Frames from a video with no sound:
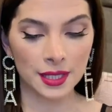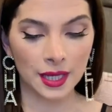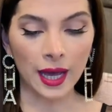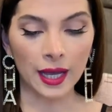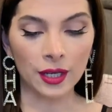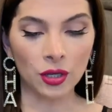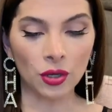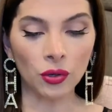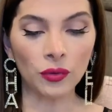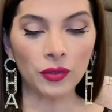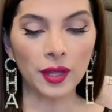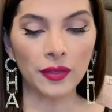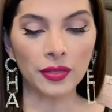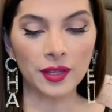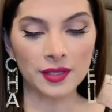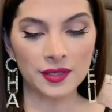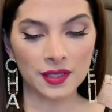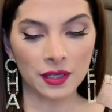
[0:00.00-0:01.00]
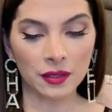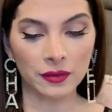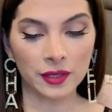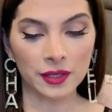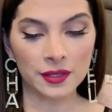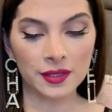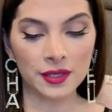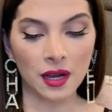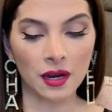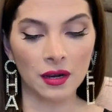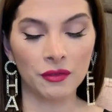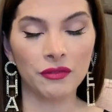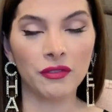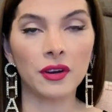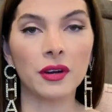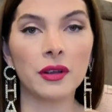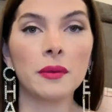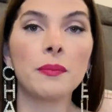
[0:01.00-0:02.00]
I know that these earrings are
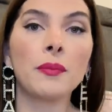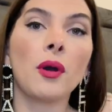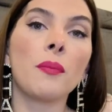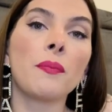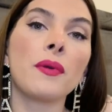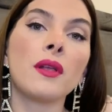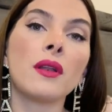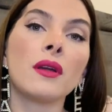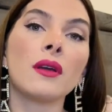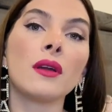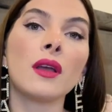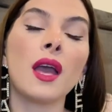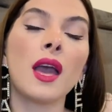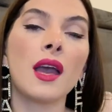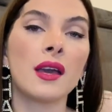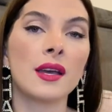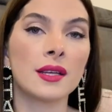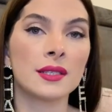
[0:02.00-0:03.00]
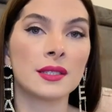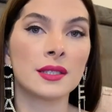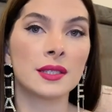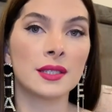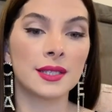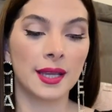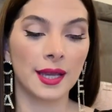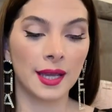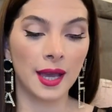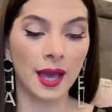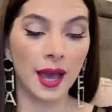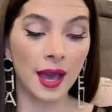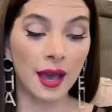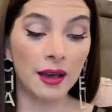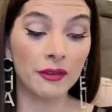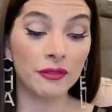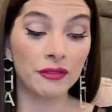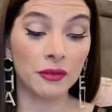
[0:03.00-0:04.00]
very popular and they
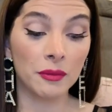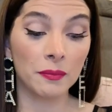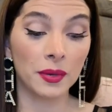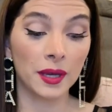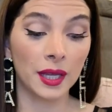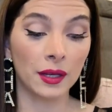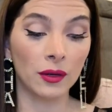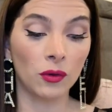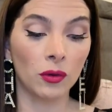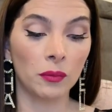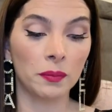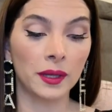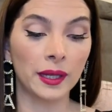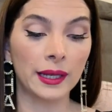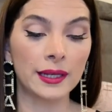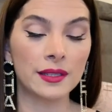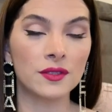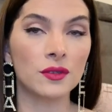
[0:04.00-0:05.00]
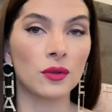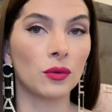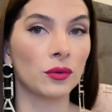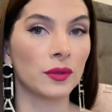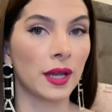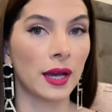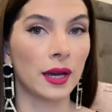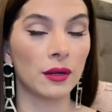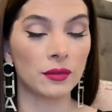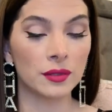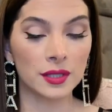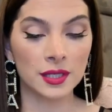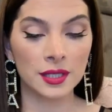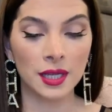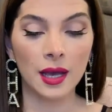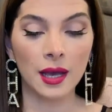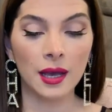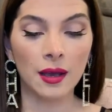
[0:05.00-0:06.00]
have been completely sold out
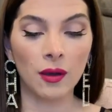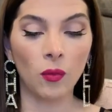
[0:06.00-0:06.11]
uh,